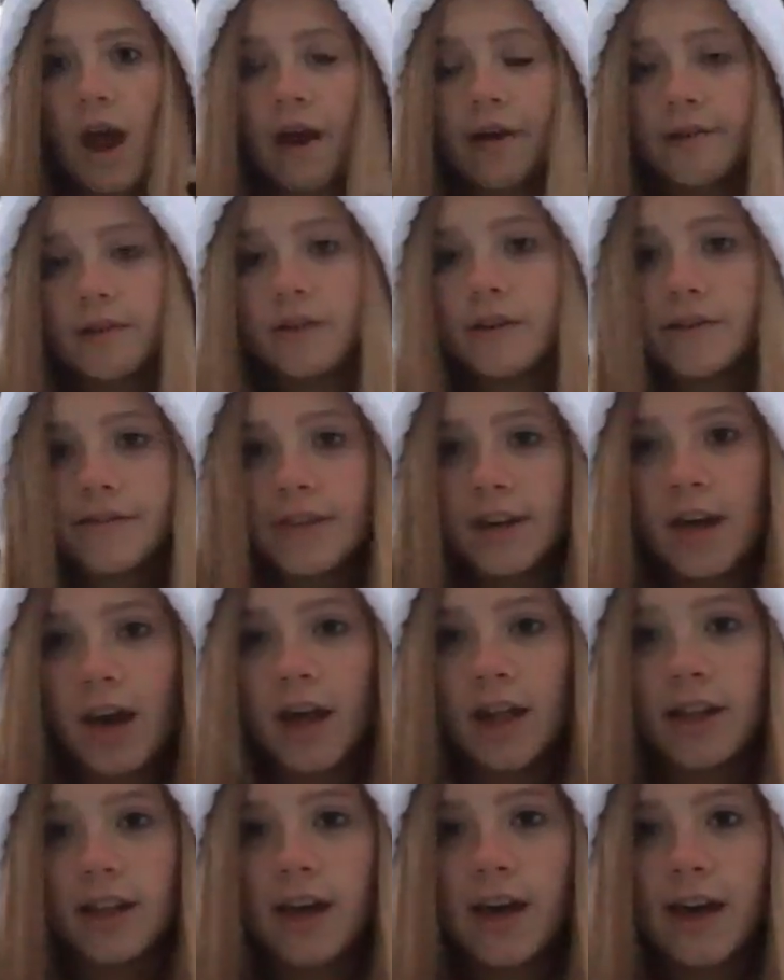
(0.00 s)
want to live in
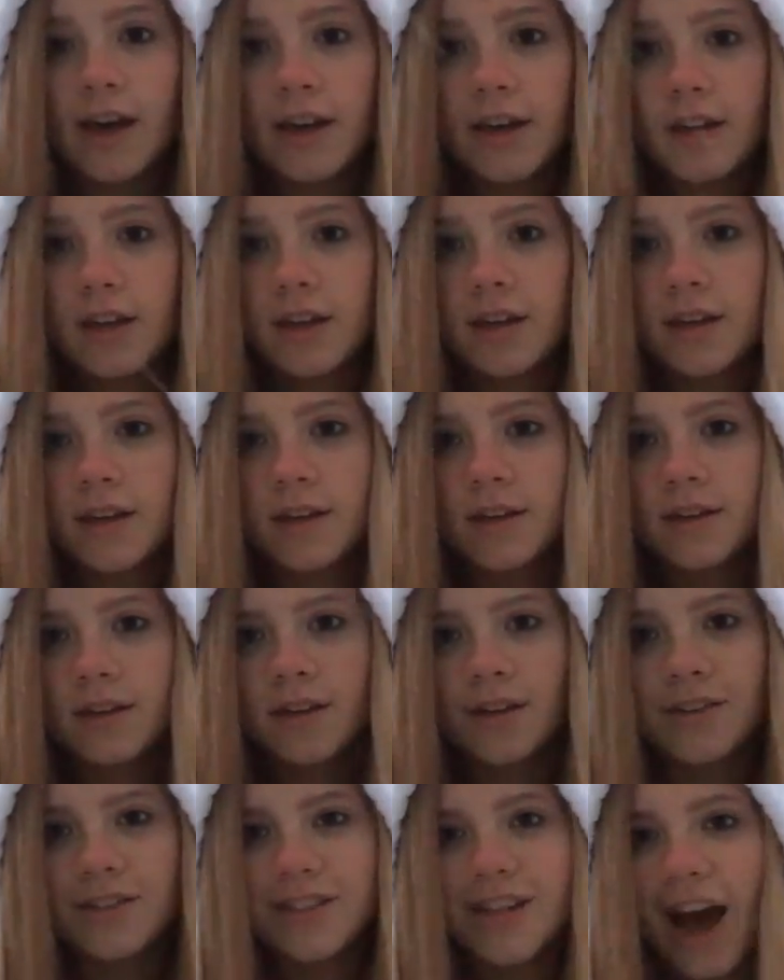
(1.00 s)
LA.
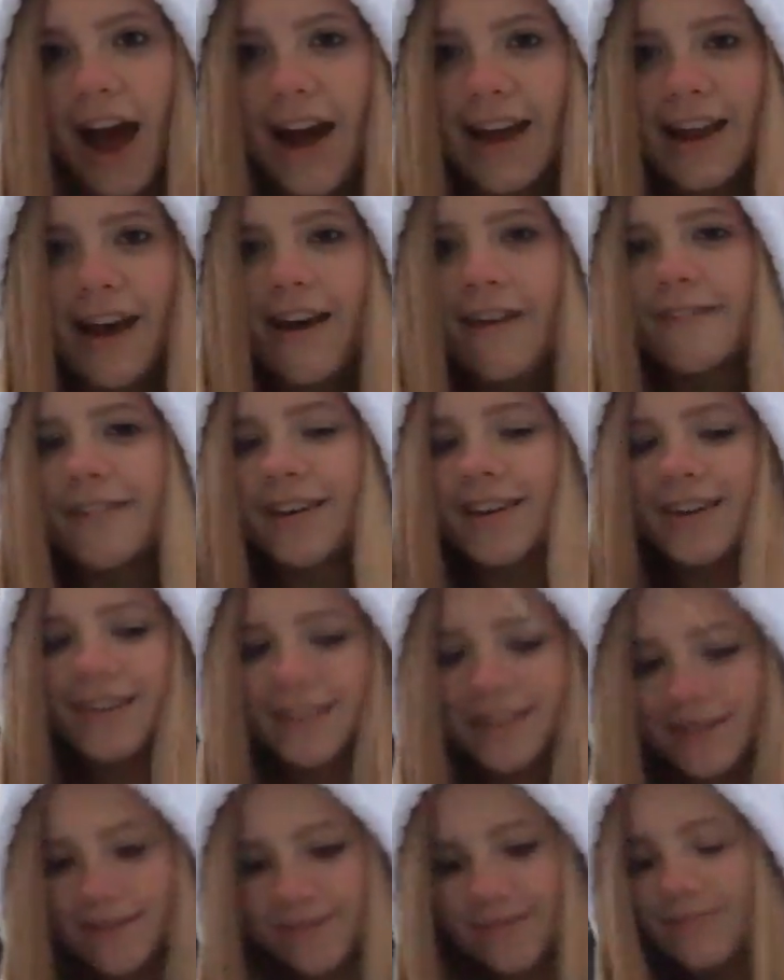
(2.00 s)
Go
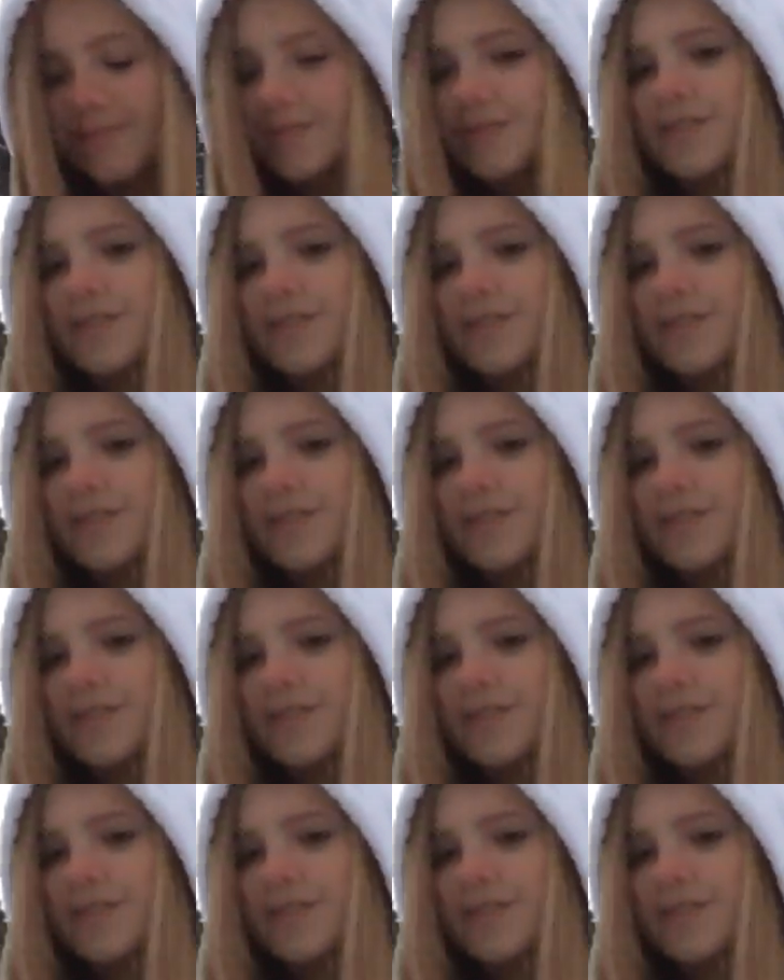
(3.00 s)
skydiving,